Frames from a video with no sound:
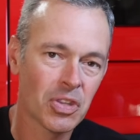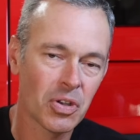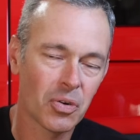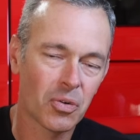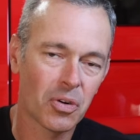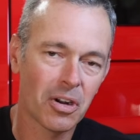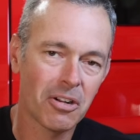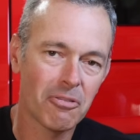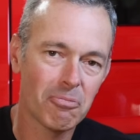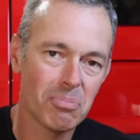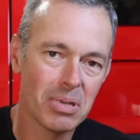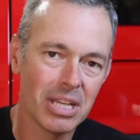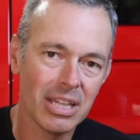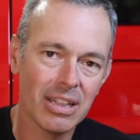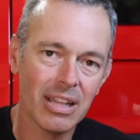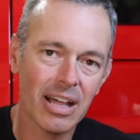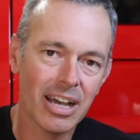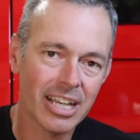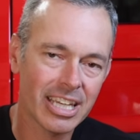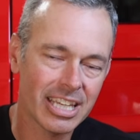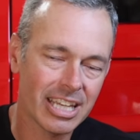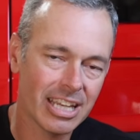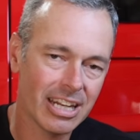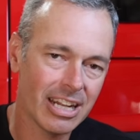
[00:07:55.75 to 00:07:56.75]
where I've been
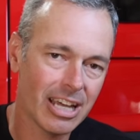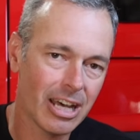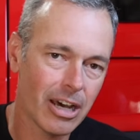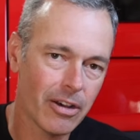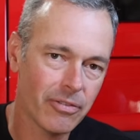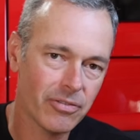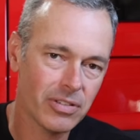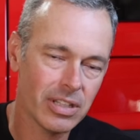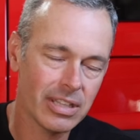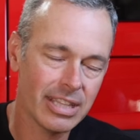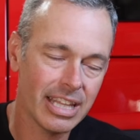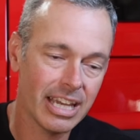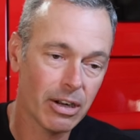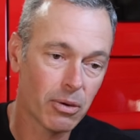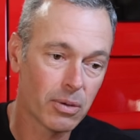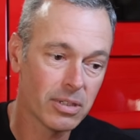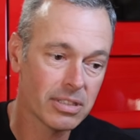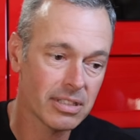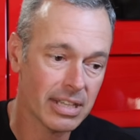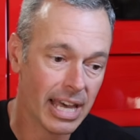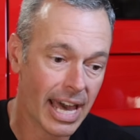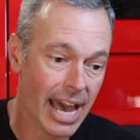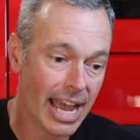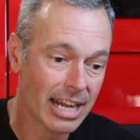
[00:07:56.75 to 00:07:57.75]
lucky enough that there
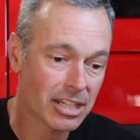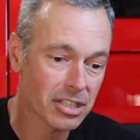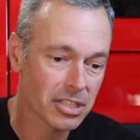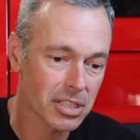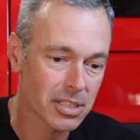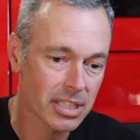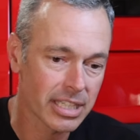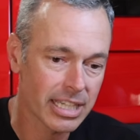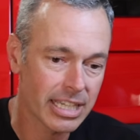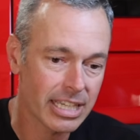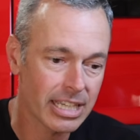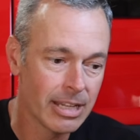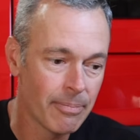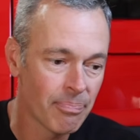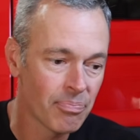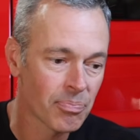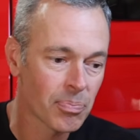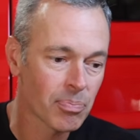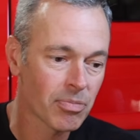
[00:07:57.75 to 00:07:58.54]
was actually